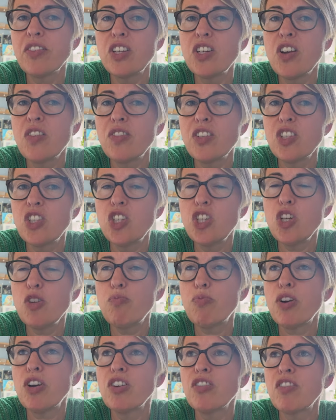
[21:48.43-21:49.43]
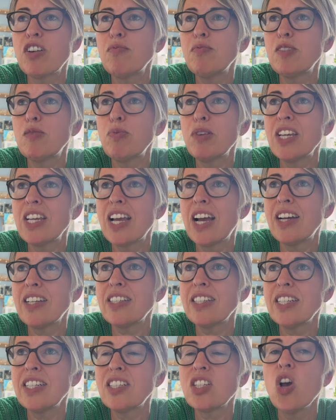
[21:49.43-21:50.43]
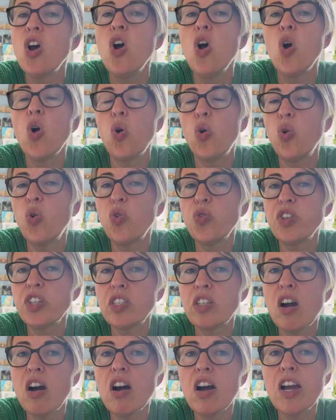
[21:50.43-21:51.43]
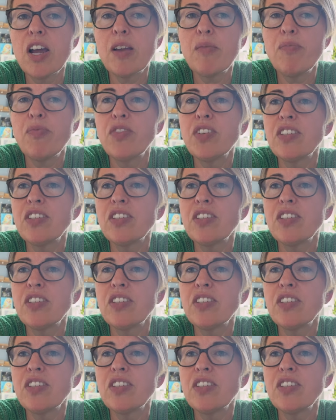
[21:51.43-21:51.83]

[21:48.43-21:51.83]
You know, there's new programs being added all the time.